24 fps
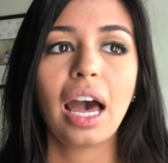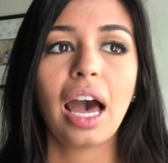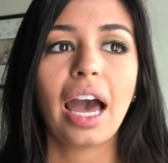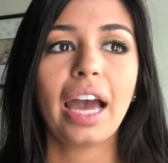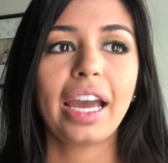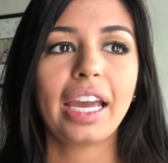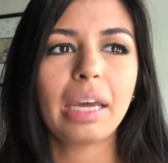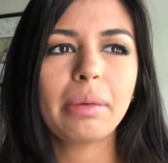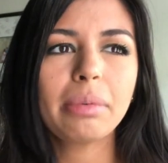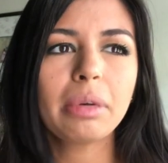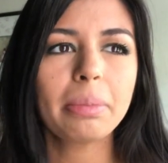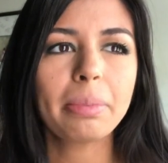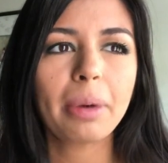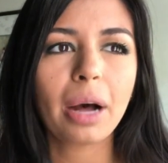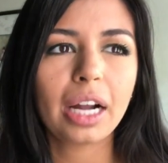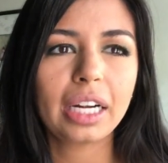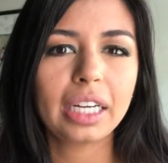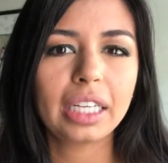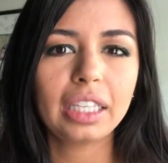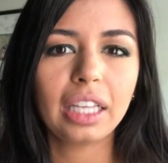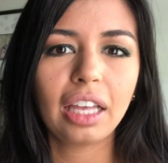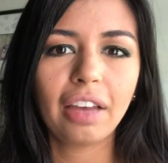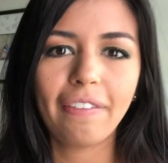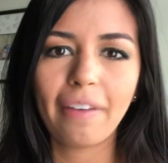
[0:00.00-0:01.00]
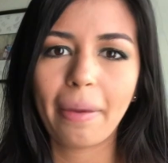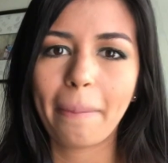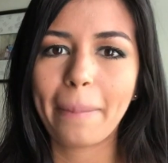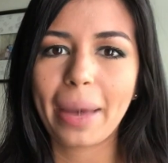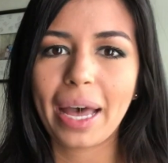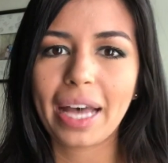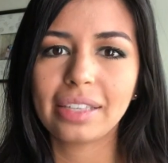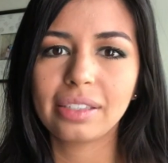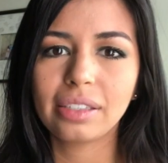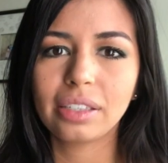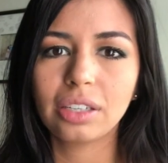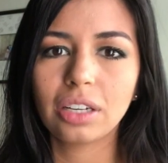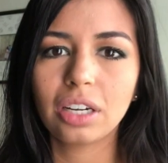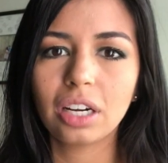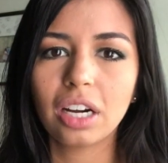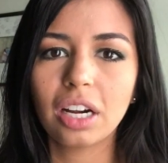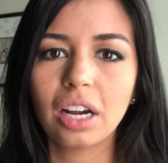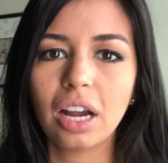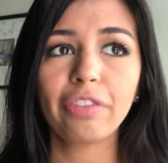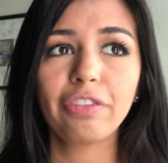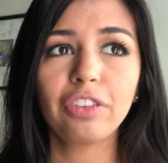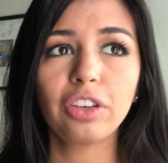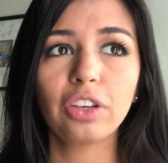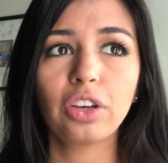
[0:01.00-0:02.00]
I am a Body Love
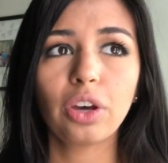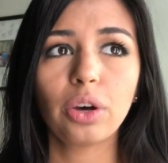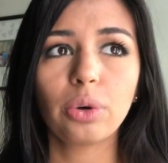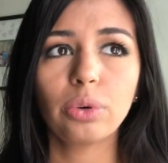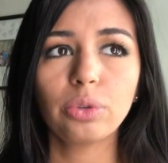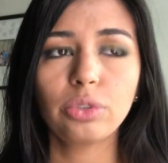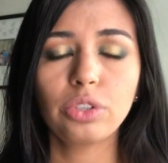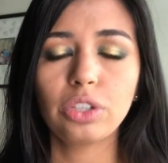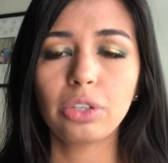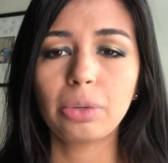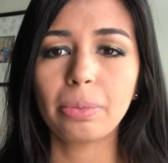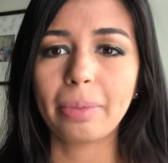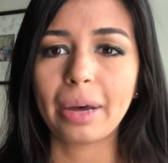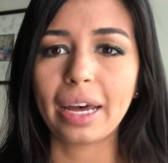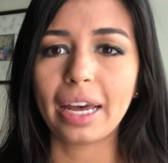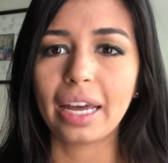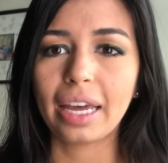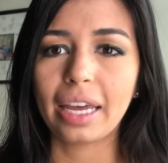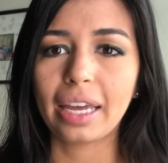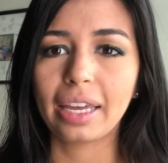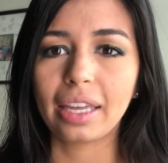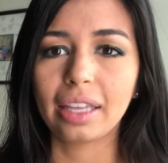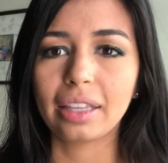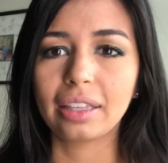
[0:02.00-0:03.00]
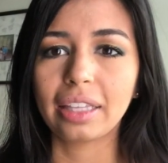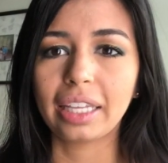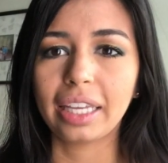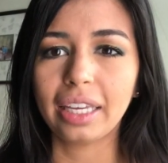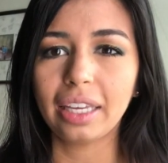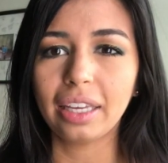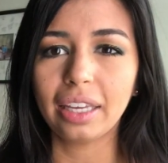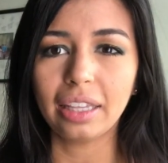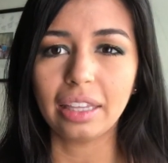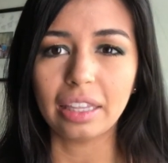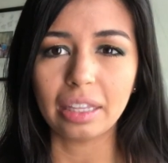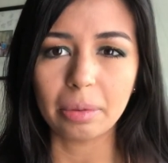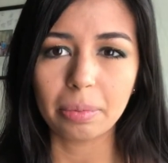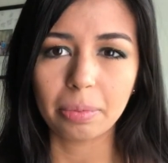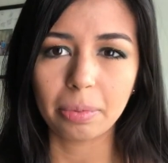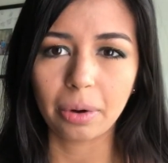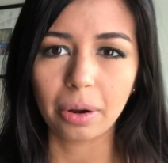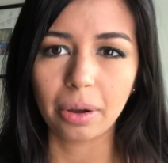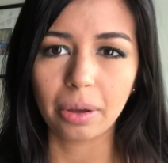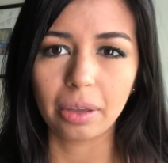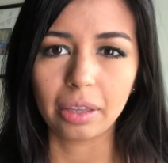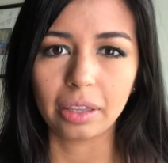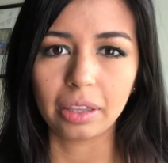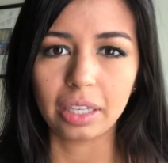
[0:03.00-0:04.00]
ambassador. If you go to my link in
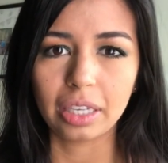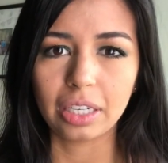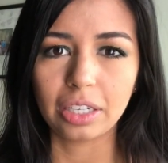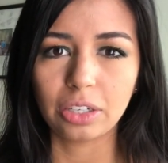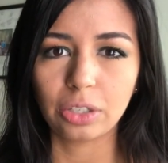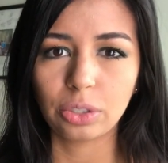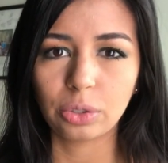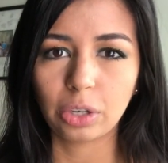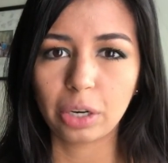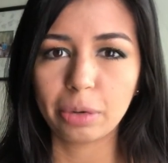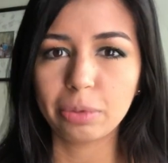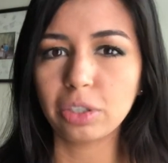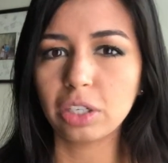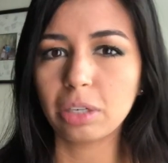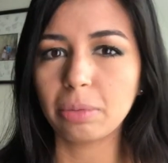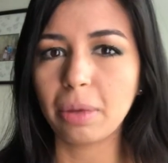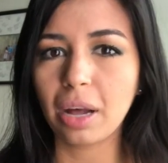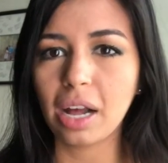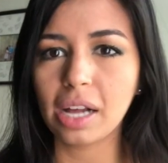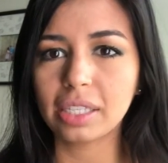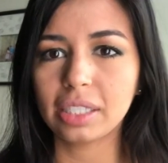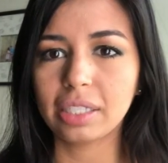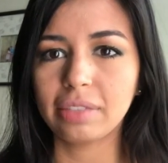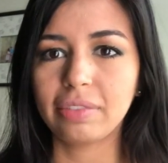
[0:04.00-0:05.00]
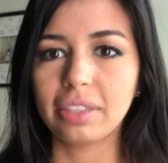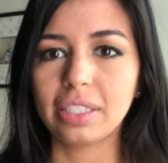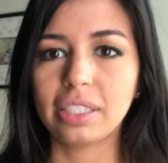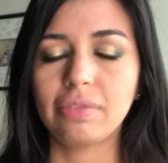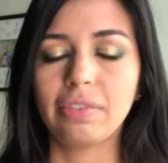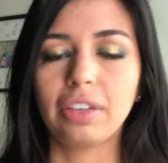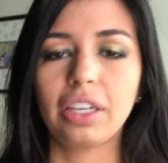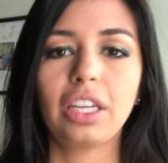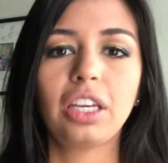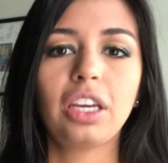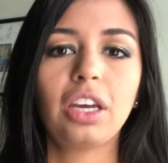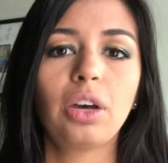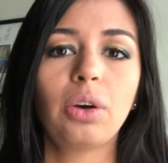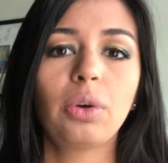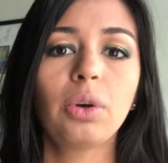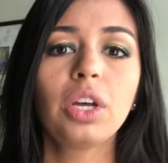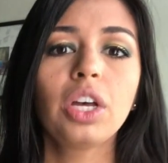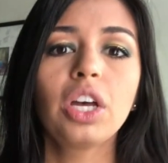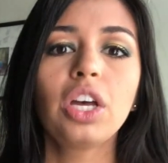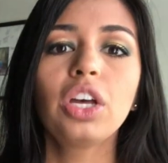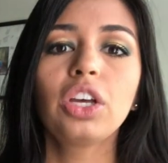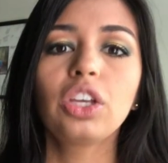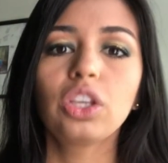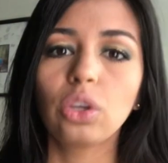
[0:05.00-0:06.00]
the description box of this video,
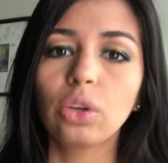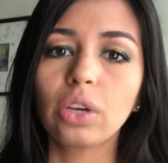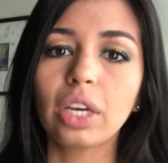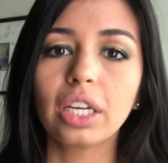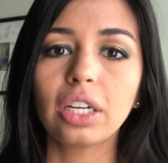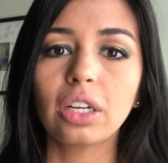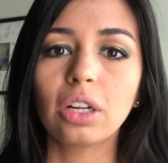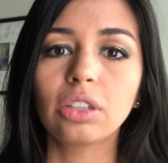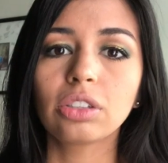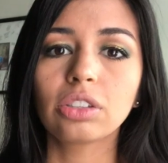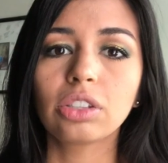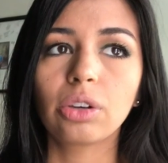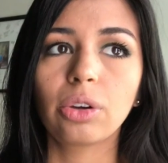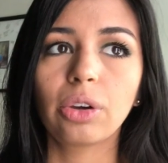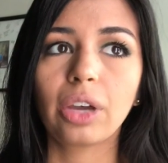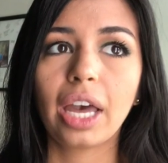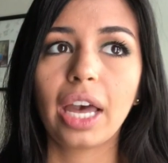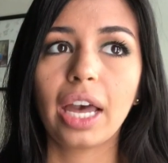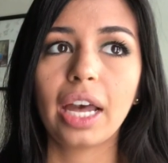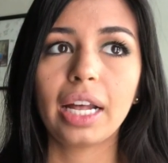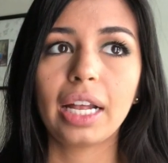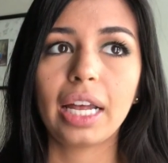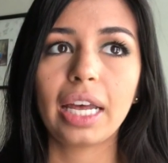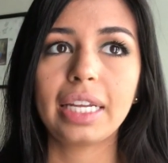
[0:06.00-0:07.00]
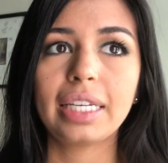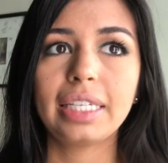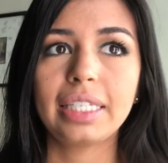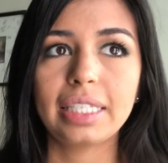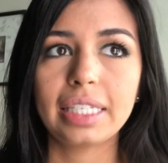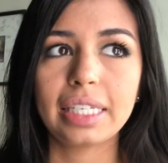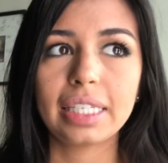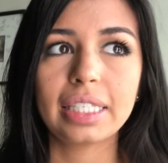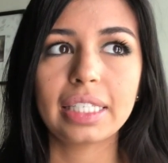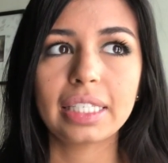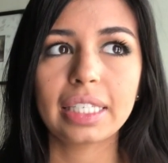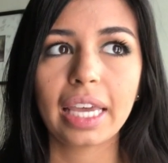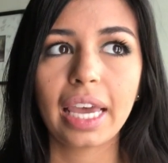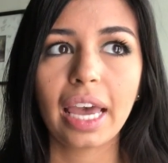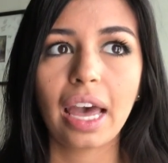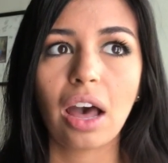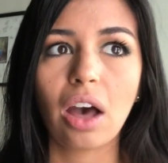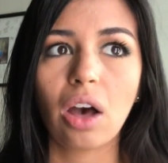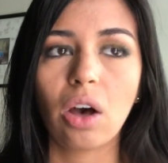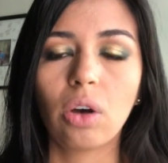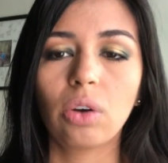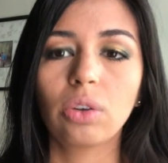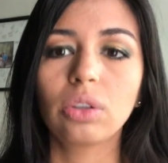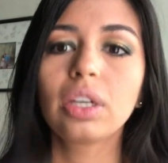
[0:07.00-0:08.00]
you can also get a
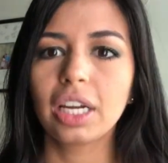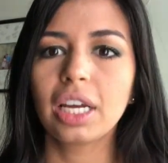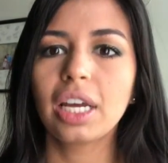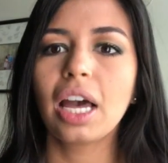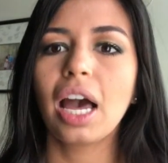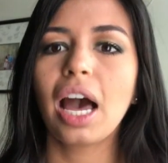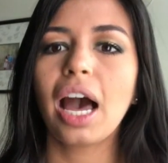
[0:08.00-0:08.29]
discount.